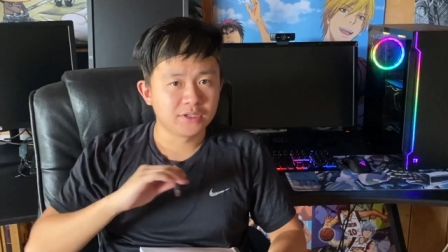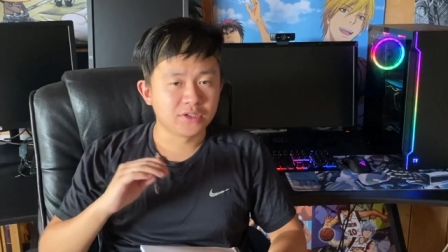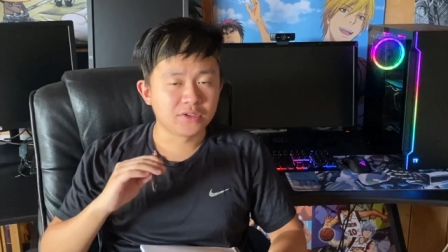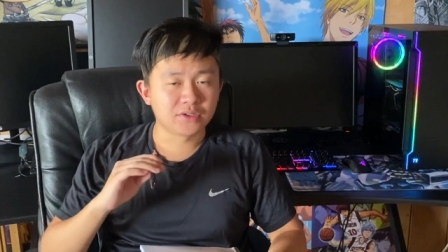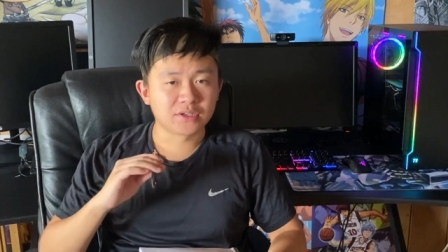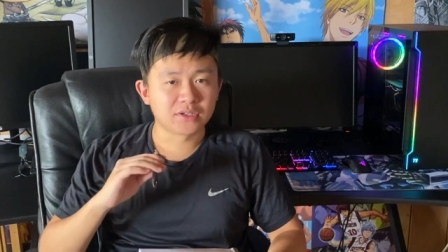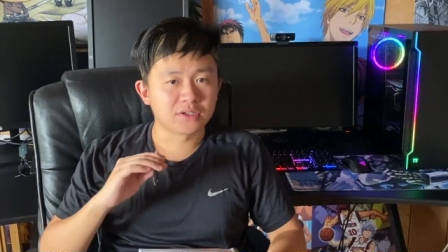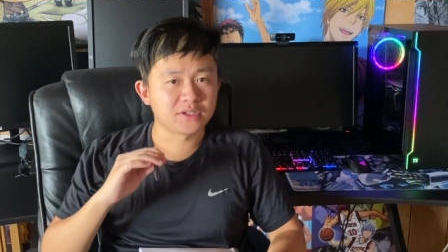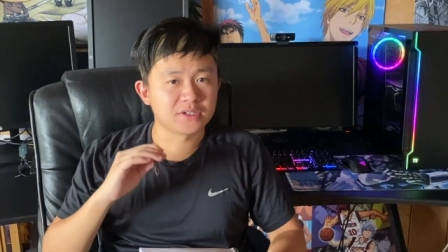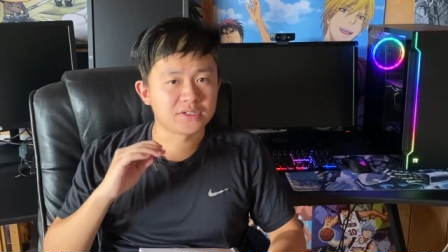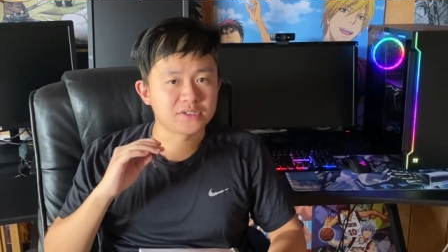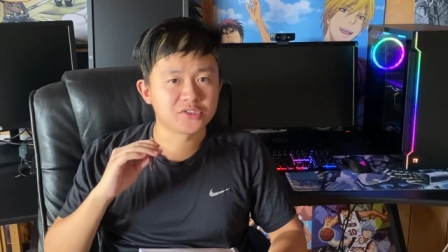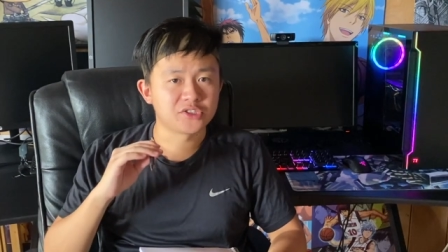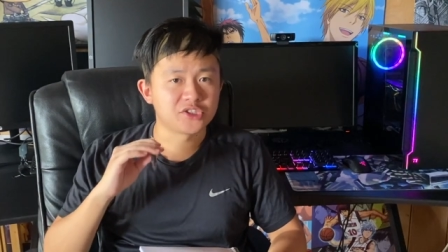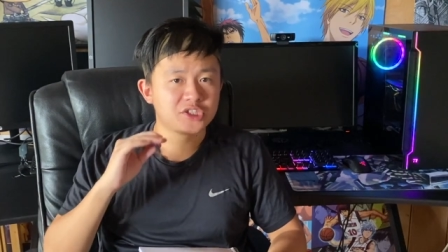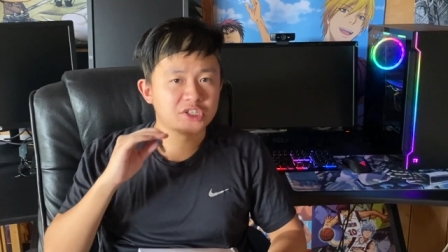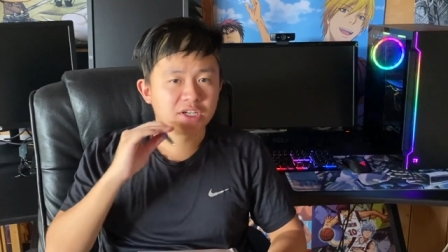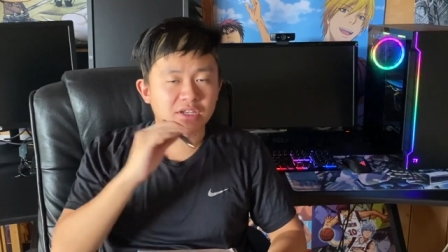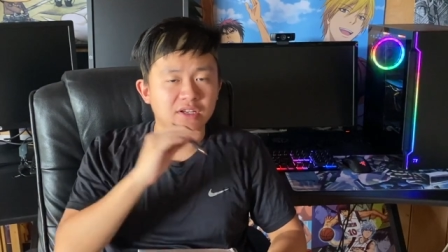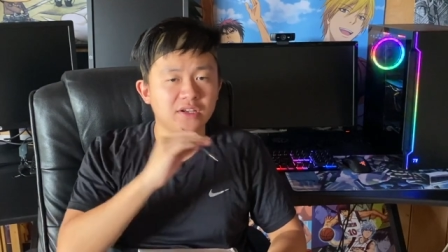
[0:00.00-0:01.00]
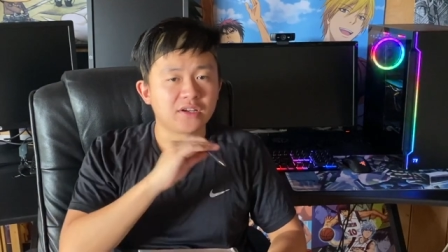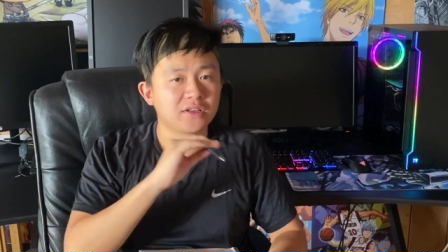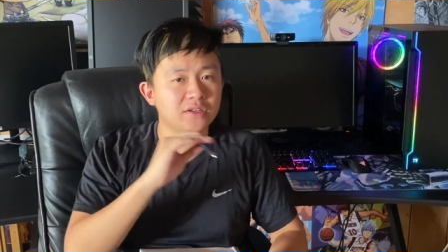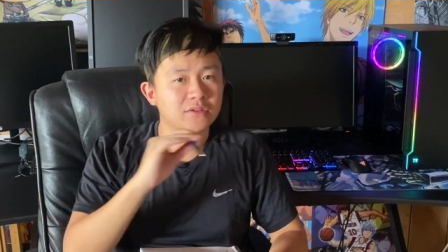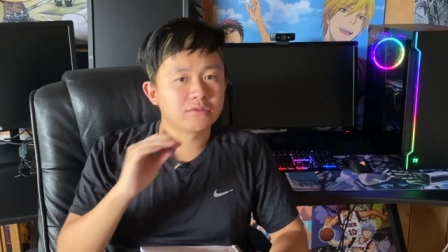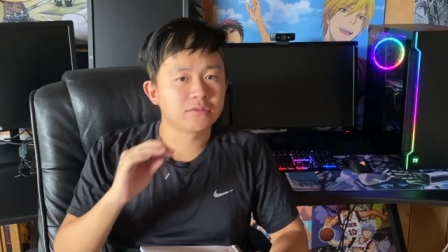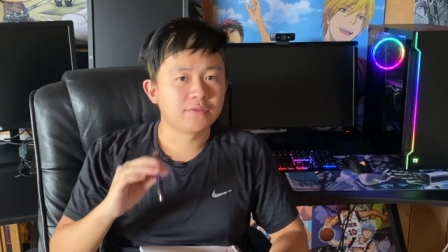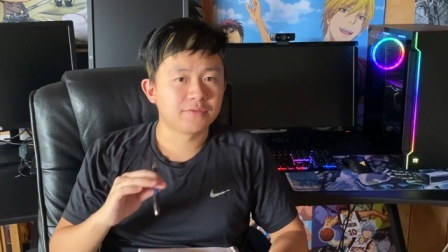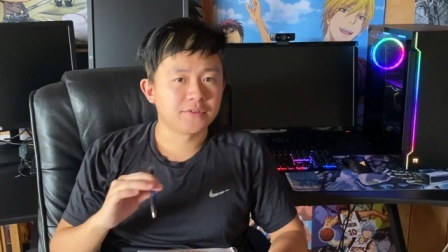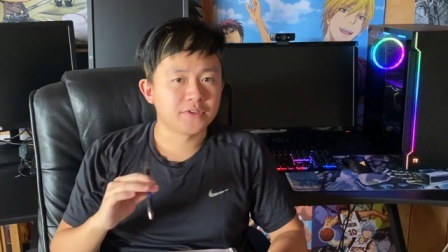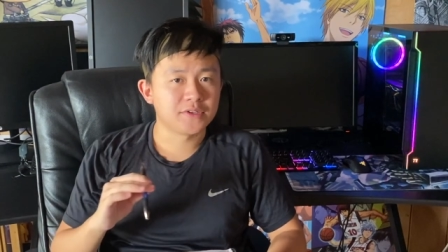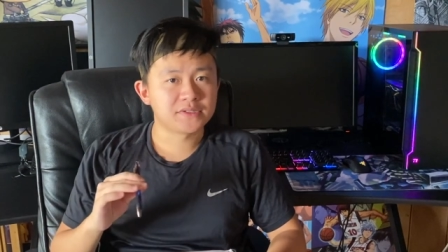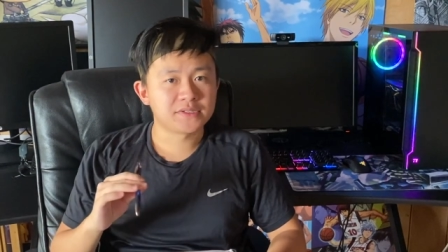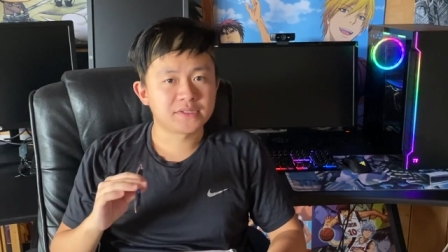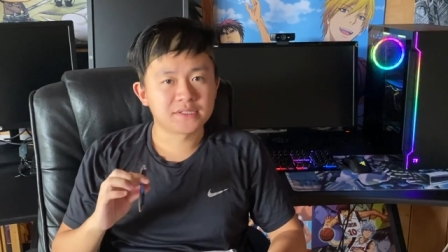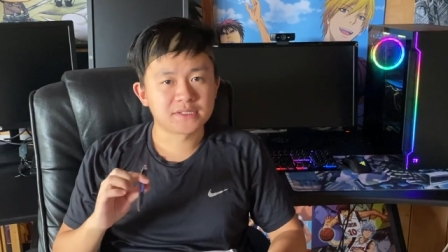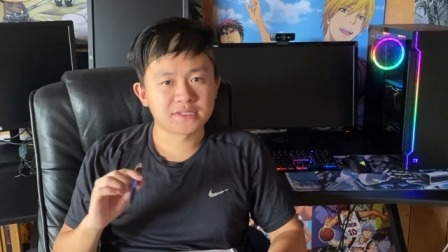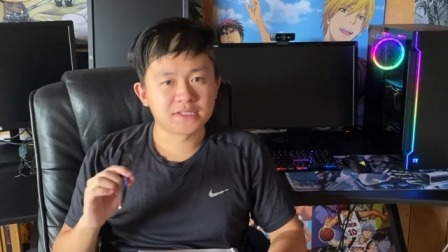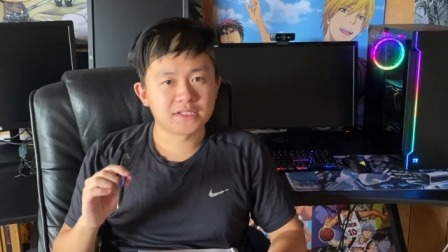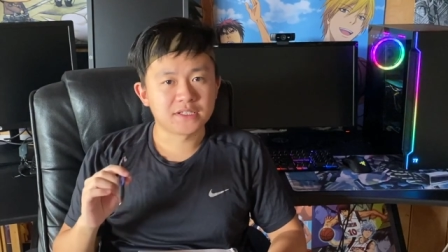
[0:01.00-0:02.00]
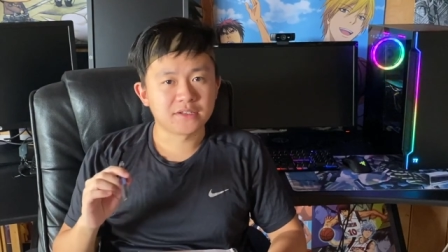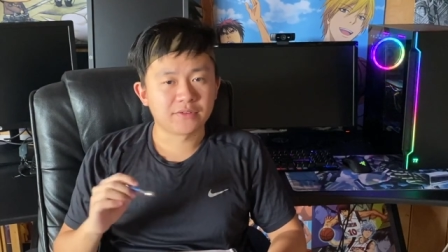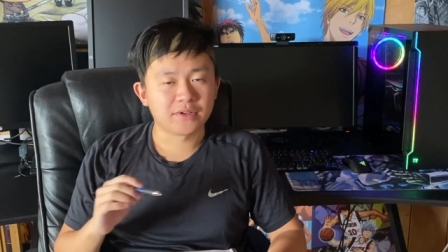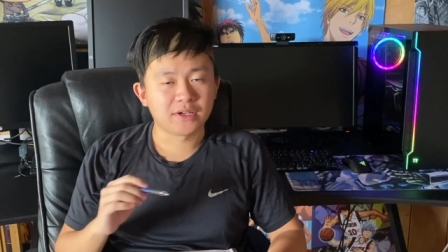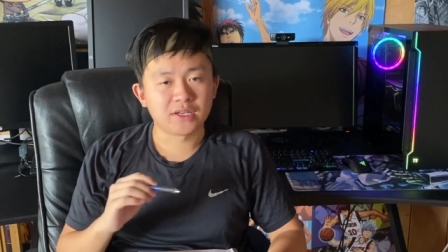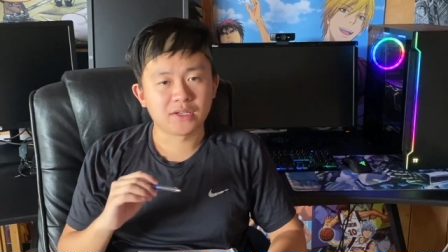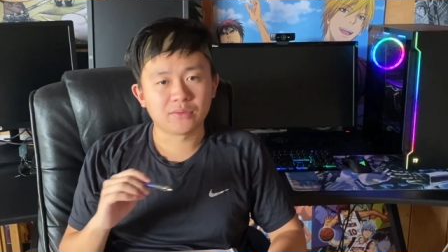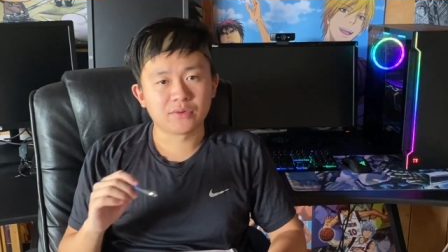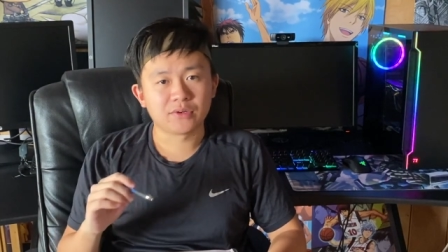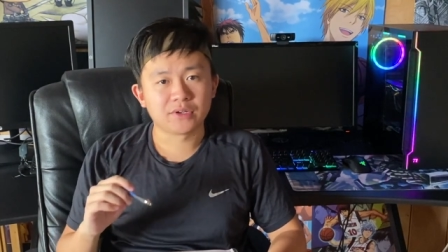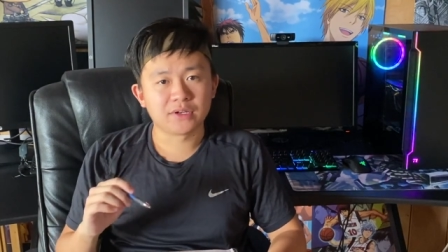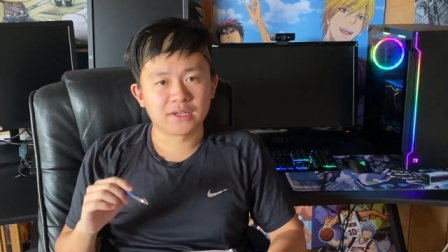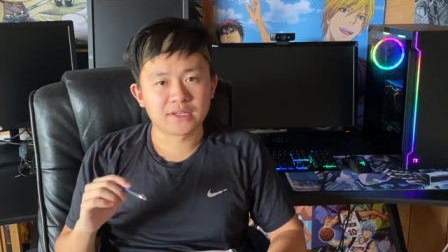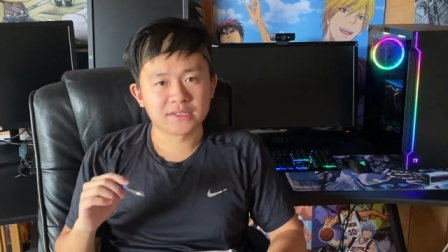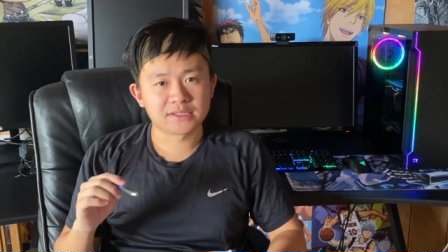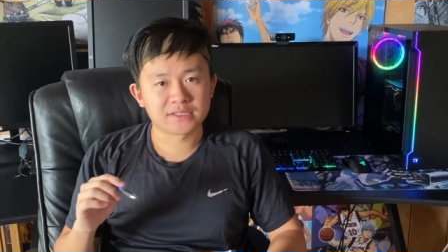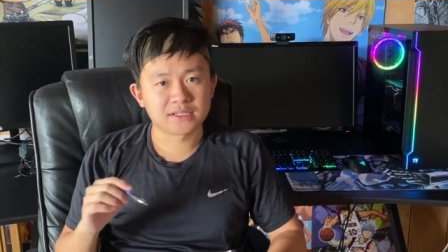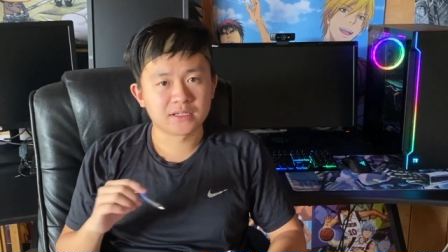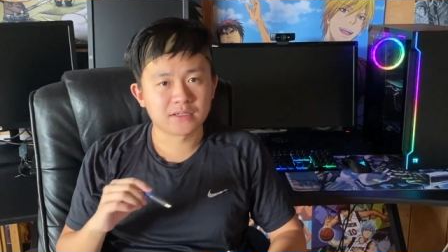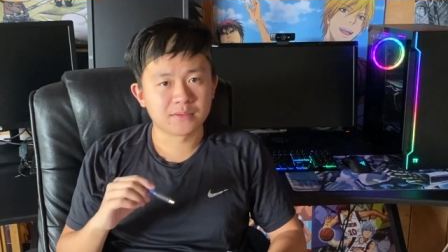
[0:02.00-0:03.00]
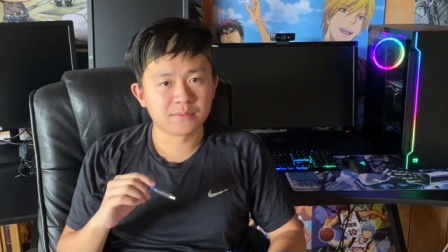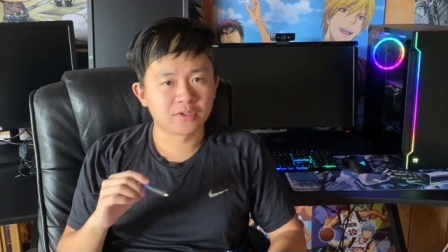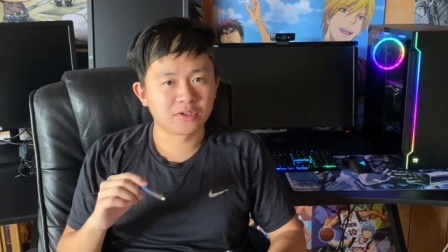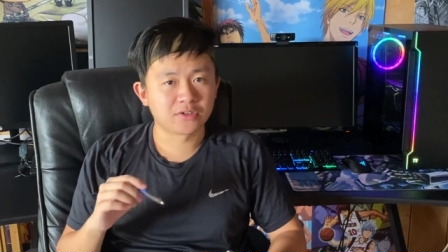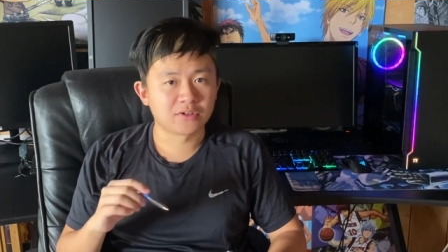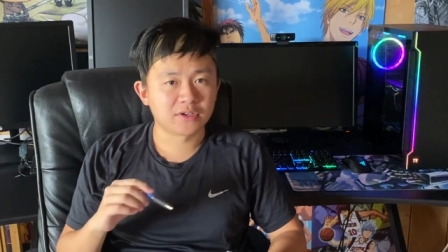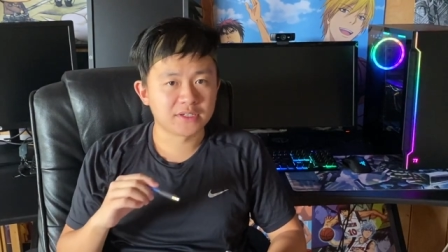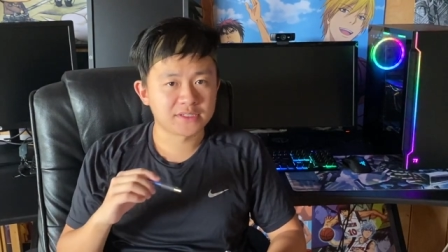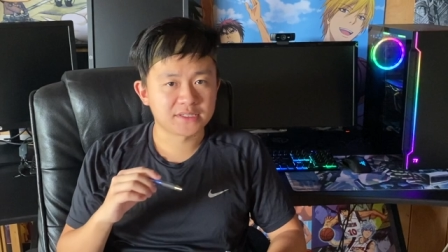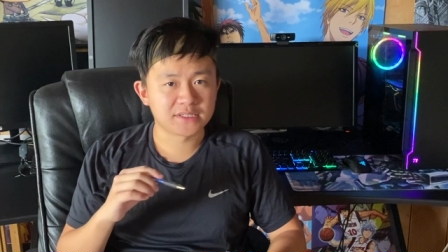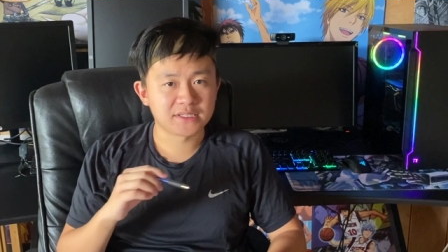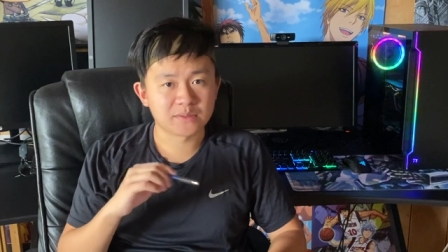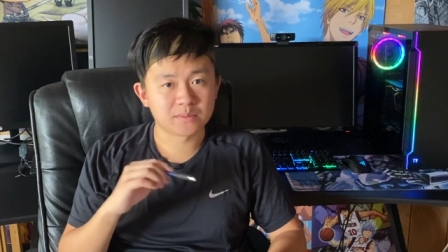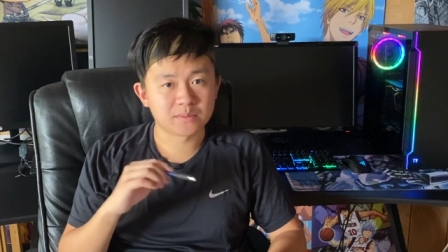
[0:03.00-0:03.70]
You could also check other reviews to see if anyone has come across these